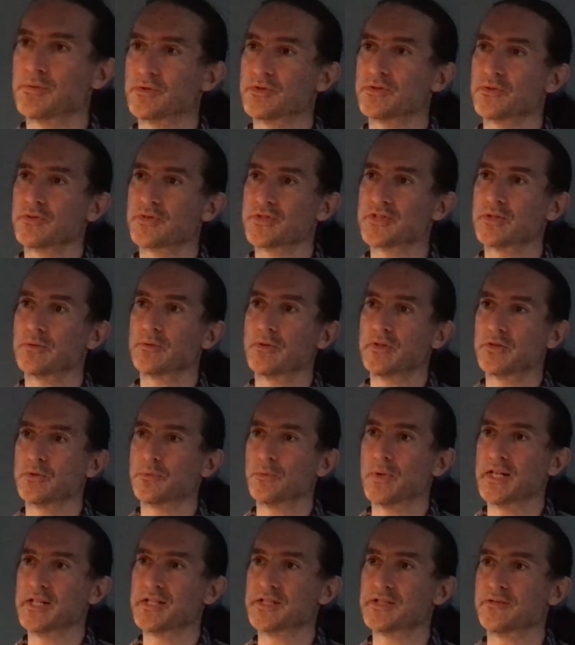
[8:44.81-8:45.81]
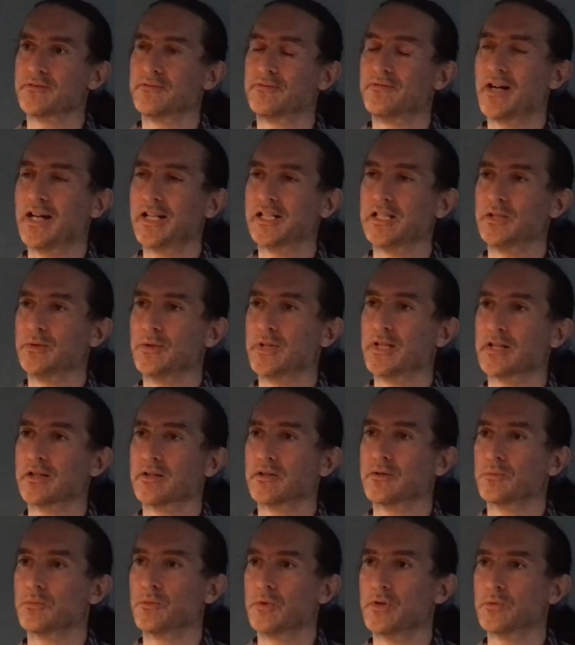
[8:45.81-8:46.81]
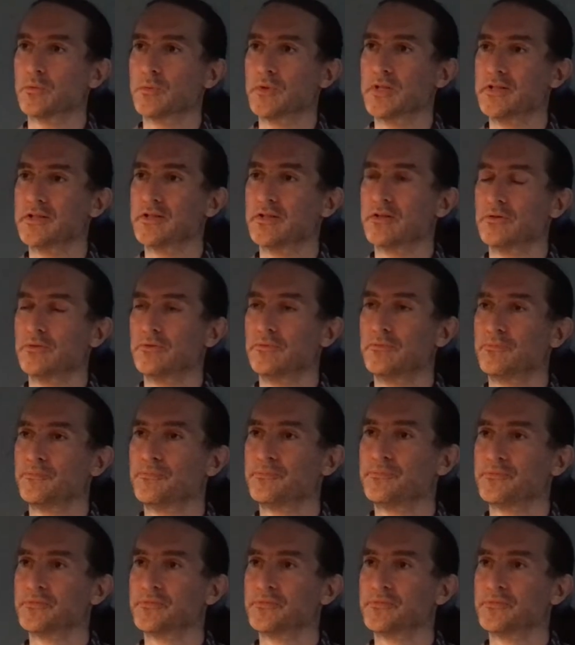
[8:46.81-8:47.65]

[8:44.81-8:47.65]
but also other ways of valuing what we do.